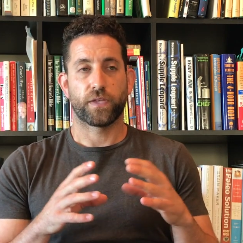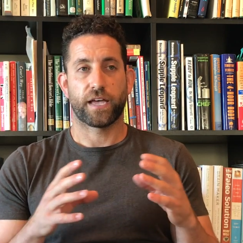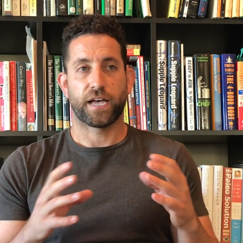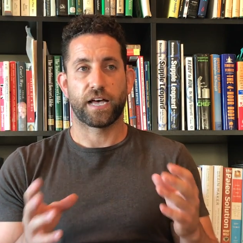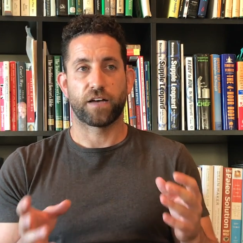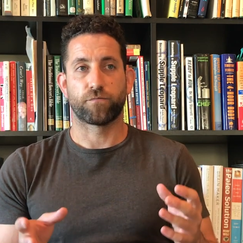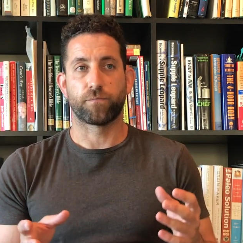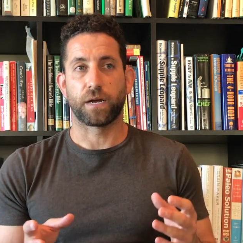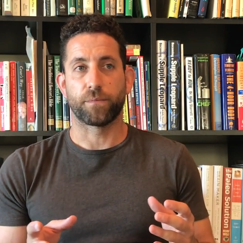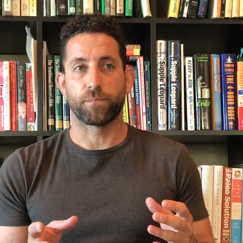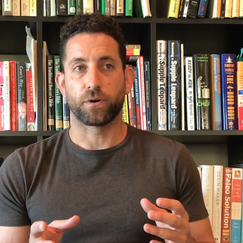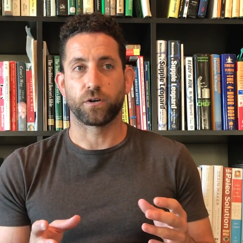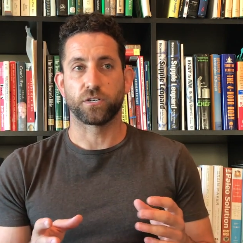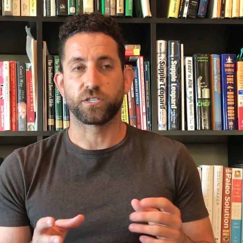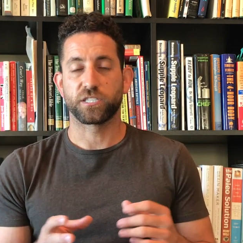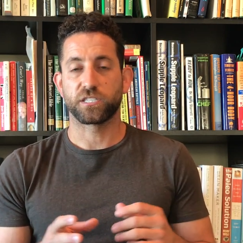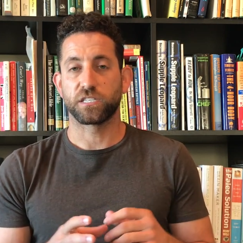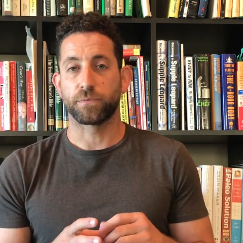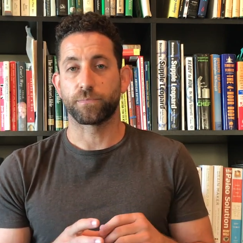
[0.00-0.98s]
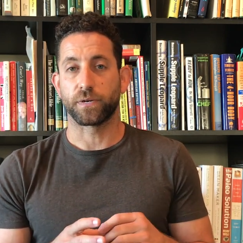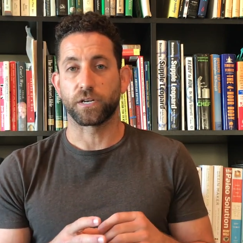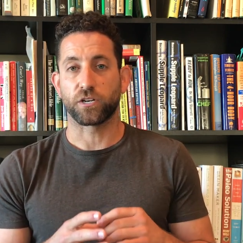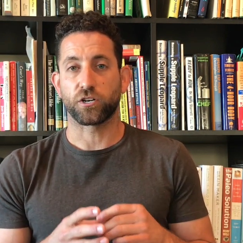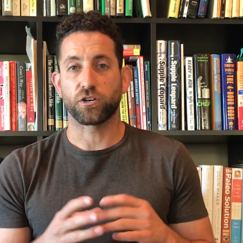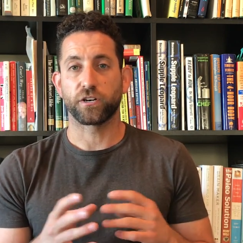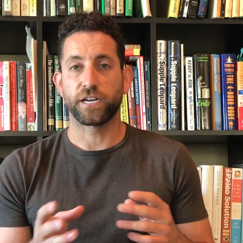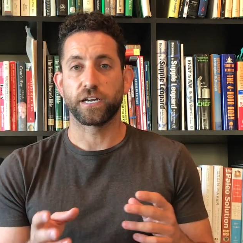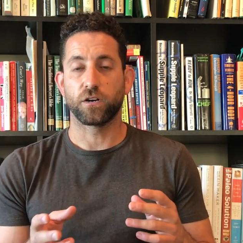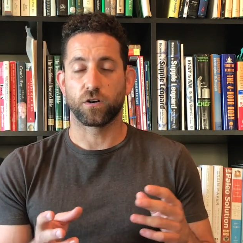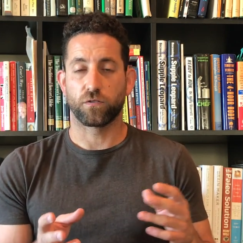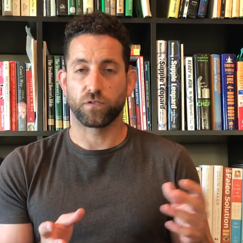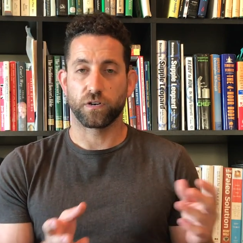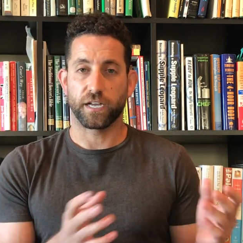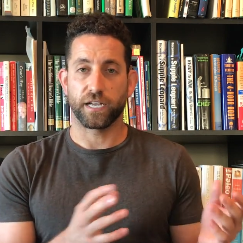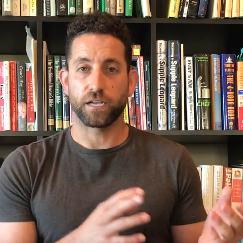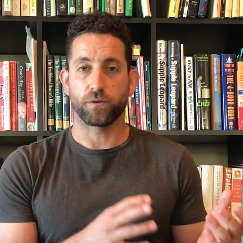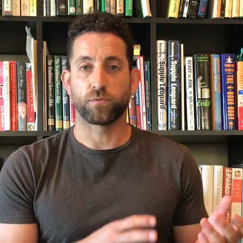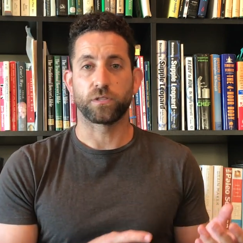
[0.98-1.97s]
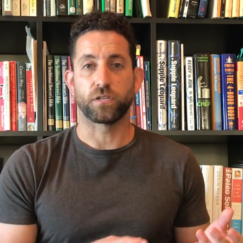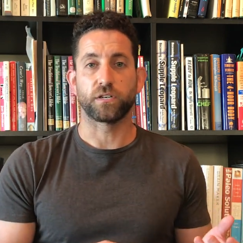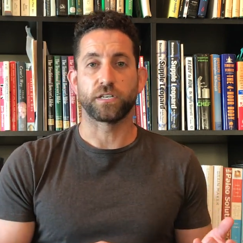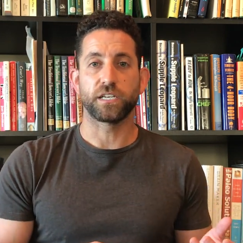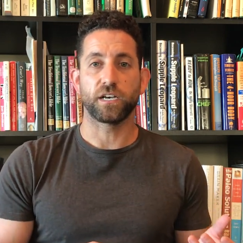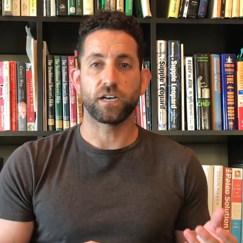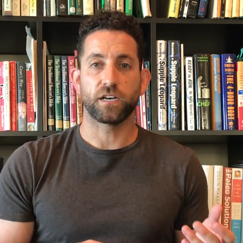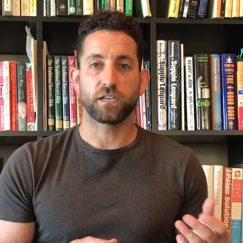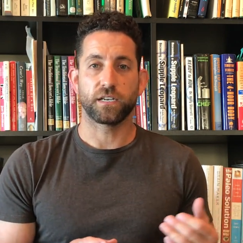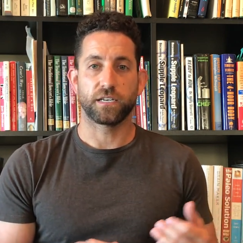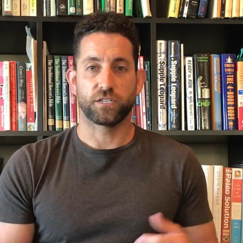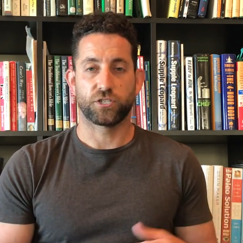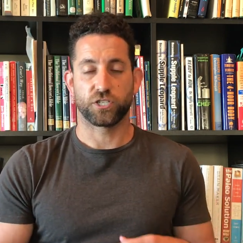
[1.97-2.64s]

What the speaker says: have my birds sleep in a crate overnight when they're young.